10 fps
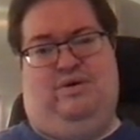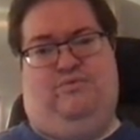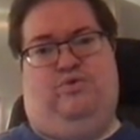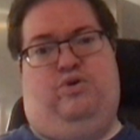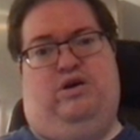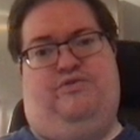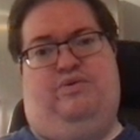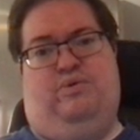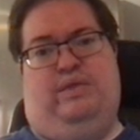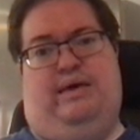Forecasting
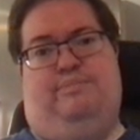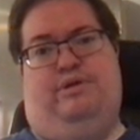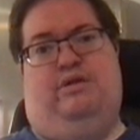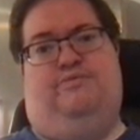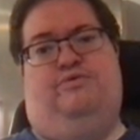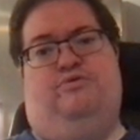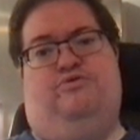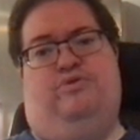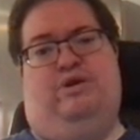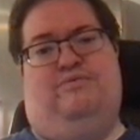will happen in the
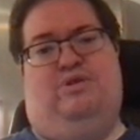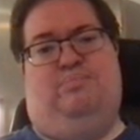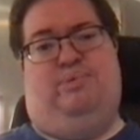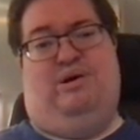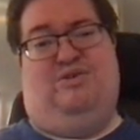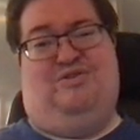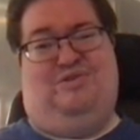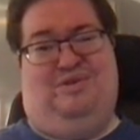future given the past.